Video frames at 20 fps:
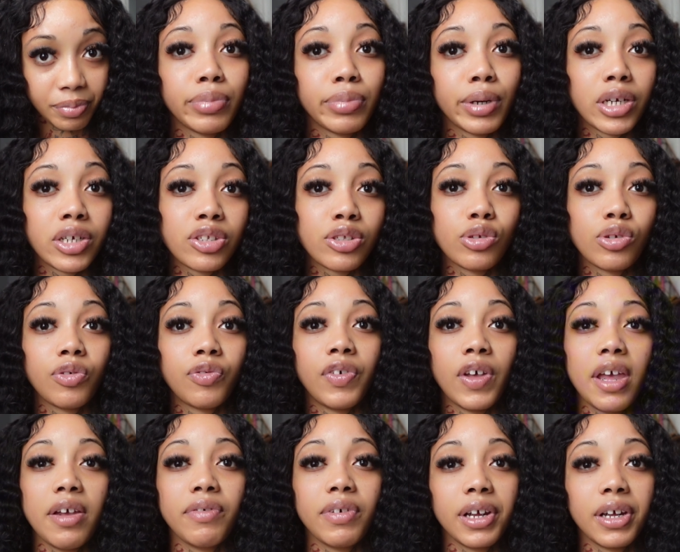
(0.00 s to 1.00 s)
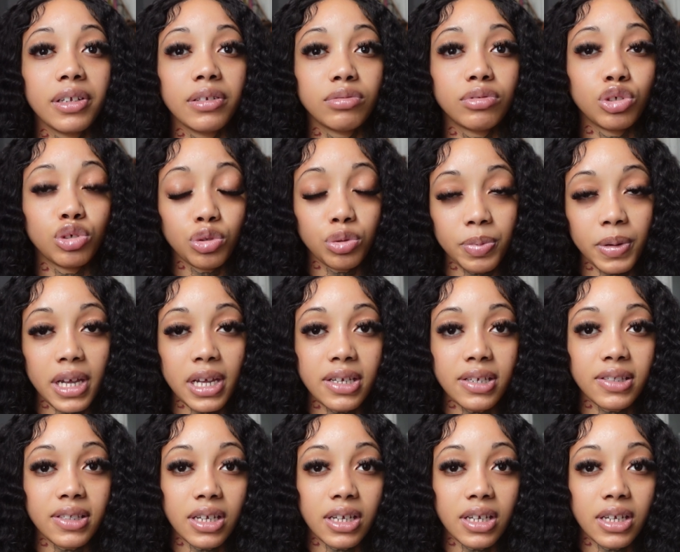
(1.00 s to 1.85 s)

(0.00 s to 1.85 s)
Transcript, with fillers: Personal favorite toothpaste